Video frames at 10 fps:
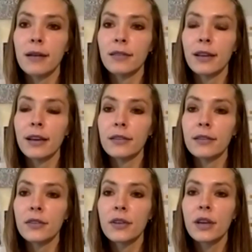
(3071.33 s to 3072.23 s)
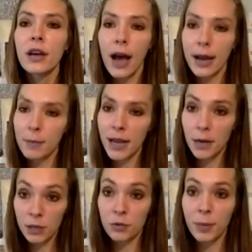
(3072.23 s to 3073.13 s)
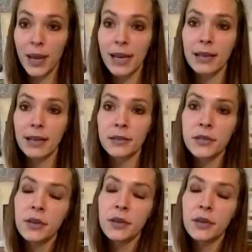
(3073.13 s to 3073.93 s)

And I made a bunch of paintings